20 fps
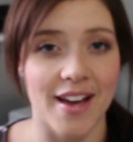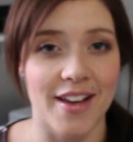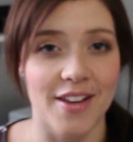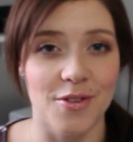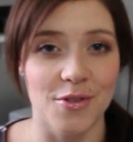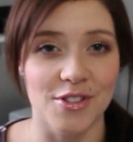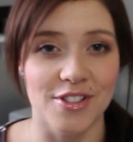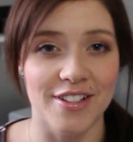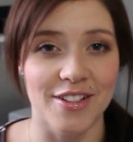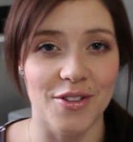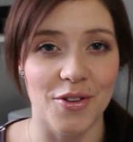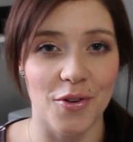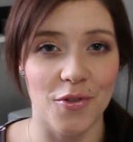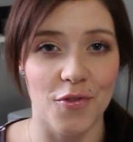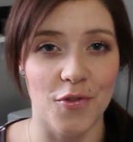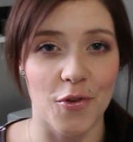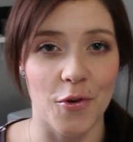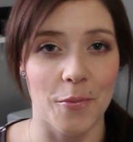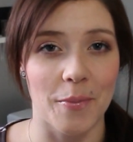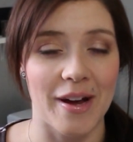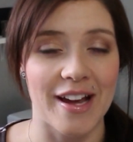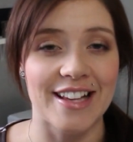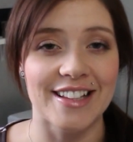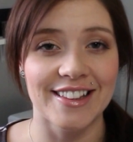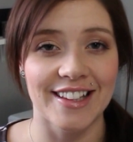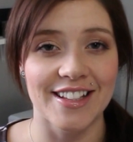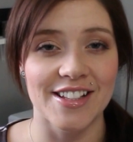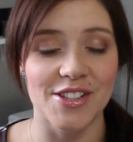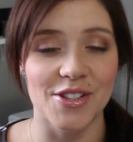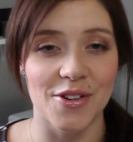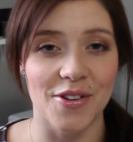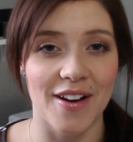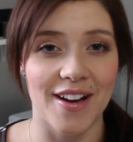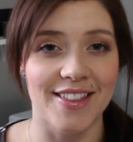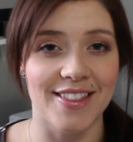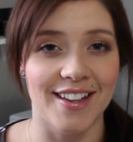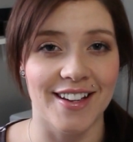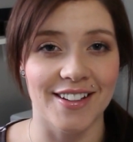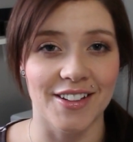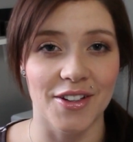I usually go for my cleanser
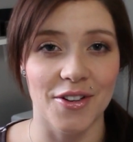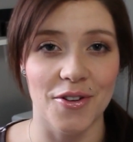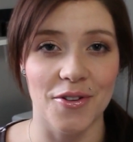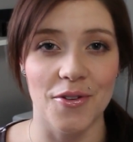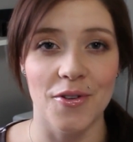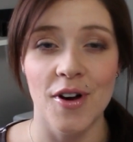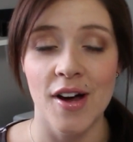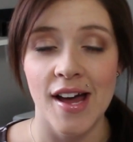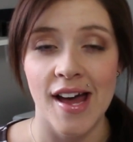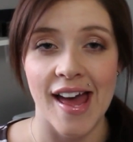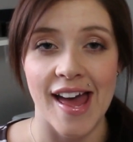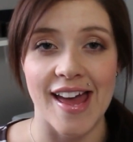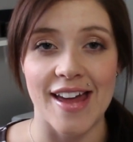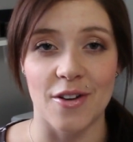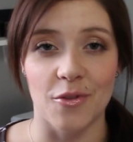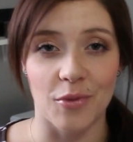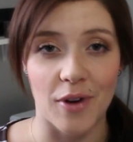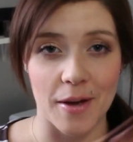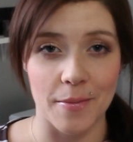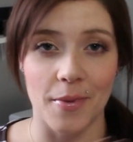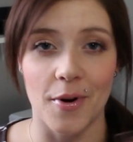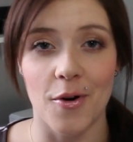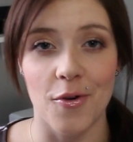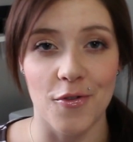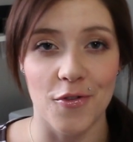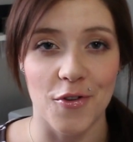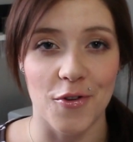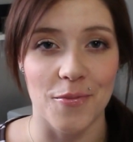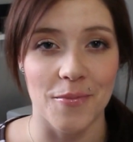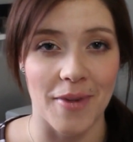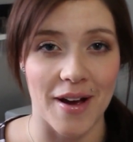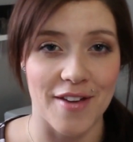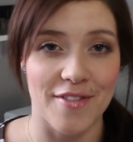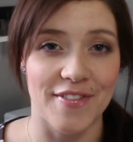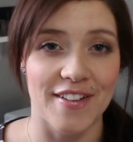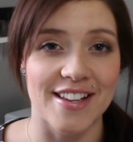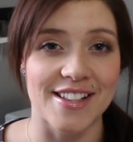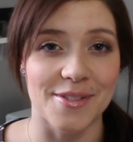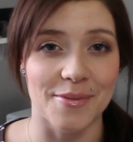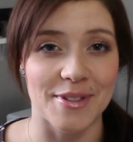and then go and wipe over my
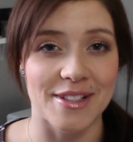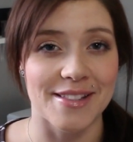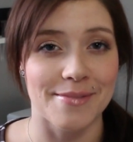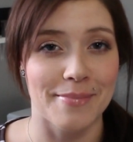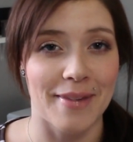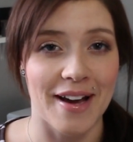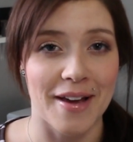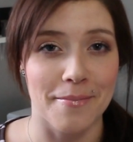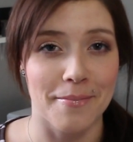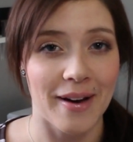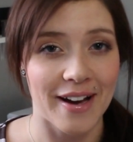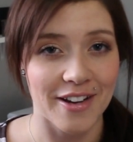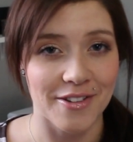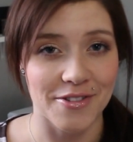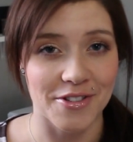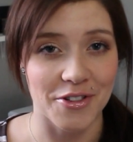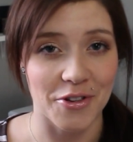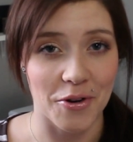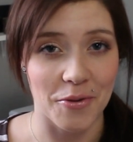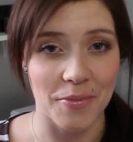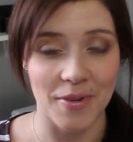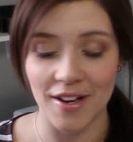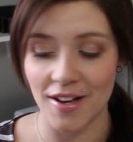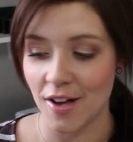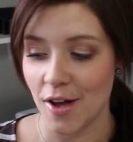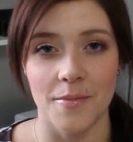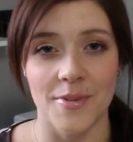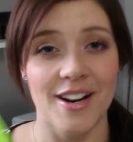face with my Bioderma.